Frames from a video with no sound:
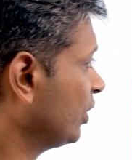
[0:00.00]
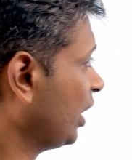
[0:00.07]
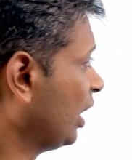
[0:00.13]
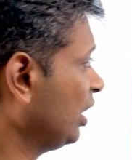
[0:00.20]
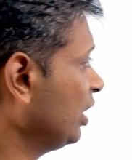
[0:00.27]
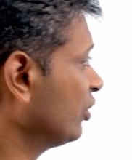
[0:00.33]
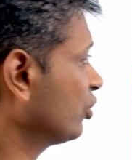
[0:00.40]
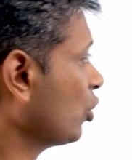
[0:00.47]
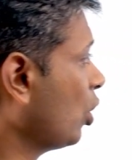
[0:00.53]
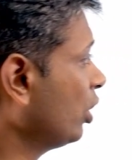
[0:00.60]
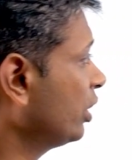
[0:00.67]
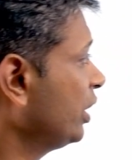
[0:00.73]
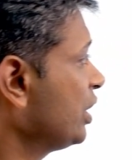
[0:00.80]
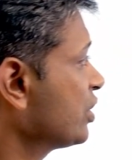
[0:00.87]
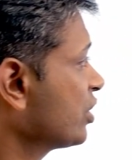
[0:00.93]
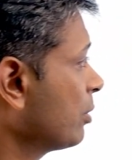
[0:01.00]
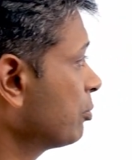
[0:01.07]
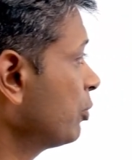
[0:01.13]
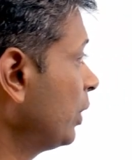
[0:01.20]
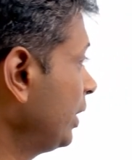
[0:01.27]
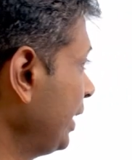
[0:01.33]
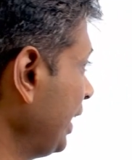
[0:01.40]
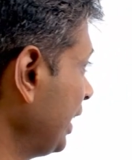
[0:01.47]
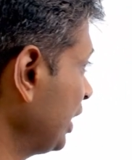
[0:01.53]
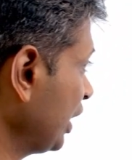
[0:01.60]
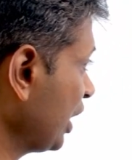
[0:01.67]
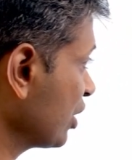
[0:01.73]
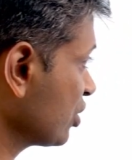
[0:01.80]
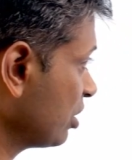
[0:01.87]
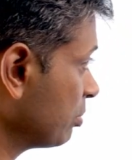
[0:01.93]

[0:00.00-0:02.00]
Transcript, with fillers: that unless concrete steps were taken against